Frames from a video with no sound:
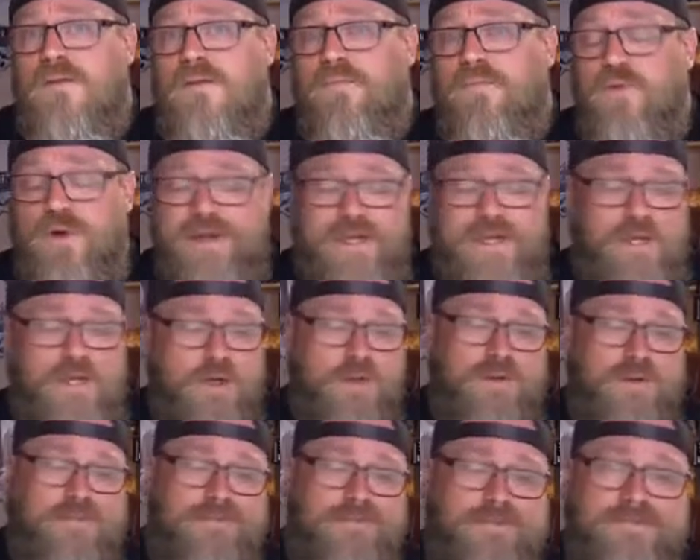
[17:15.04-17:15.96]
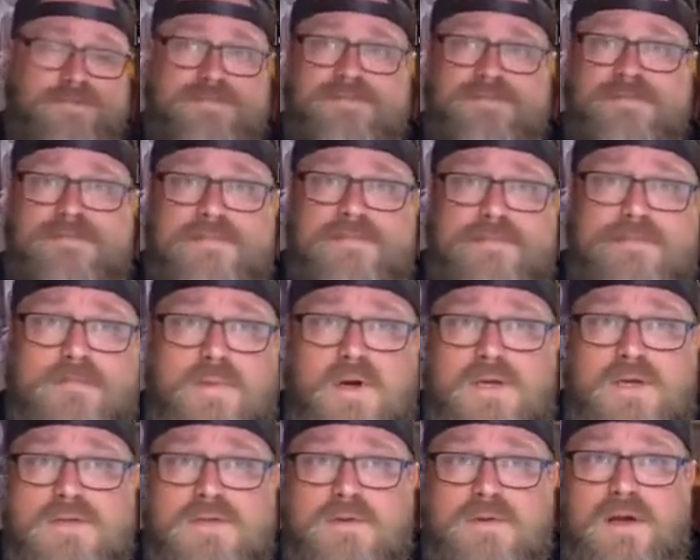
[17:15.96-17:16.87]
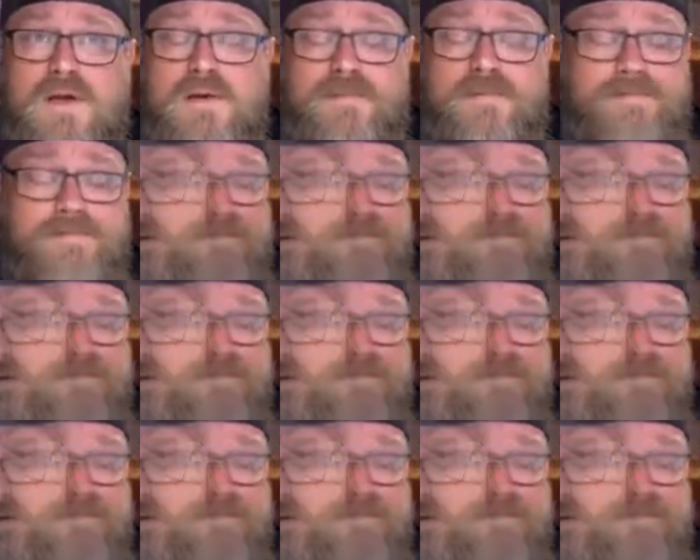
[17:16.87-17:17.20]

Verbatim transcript: Pretty cool. What else we got?